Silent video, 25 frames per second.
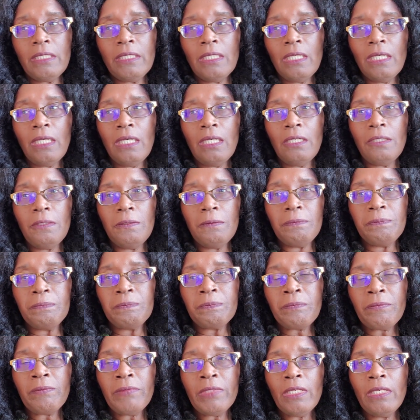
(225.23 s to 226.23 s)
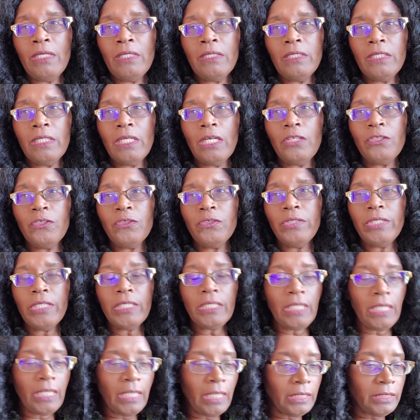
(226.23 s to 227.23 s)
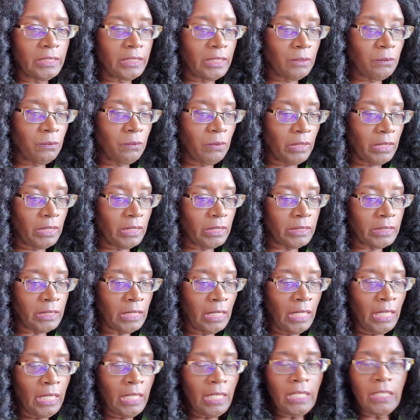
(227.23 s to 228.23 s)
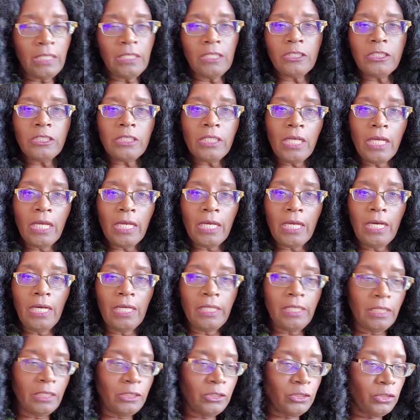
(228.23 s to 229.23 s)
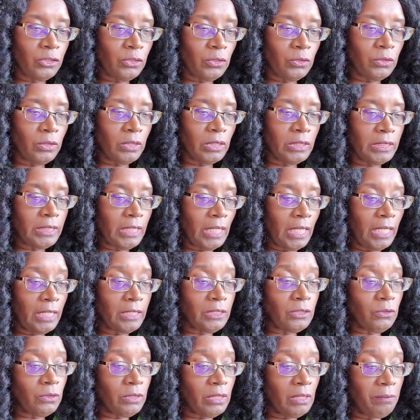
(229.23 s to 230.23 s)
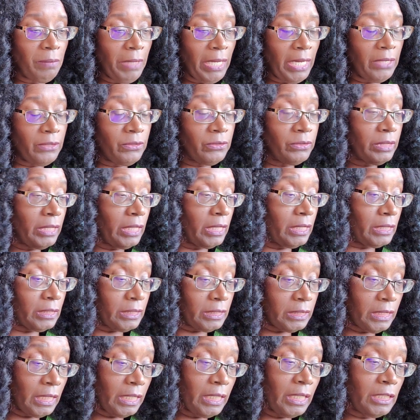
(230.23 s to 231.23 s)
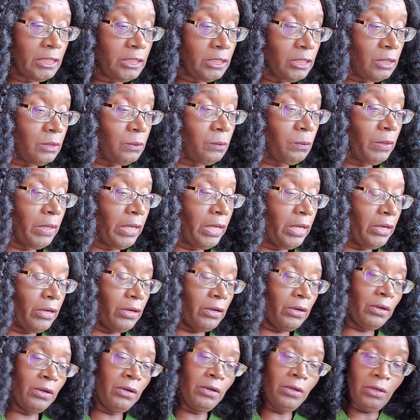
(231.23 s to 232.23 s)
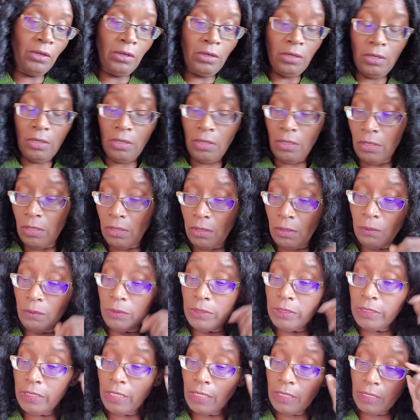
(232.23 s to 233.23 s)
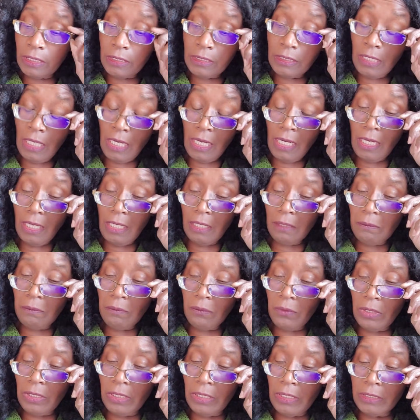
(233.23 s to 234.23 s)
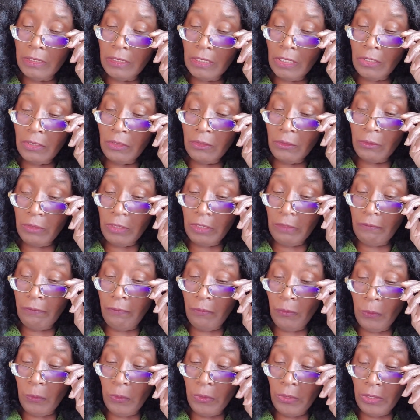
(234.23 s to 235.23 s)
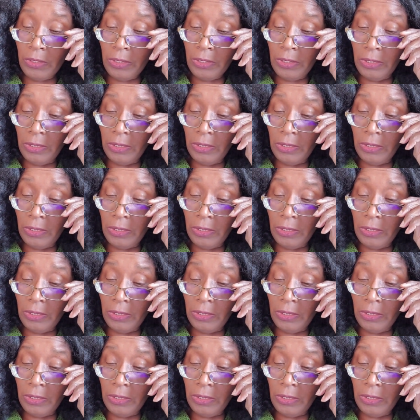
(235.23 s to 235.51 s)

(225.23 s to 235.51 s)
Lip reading: The other thing that I did was, initially I cut it to the size on the pattern that it said I should wear, which at the time was a 34.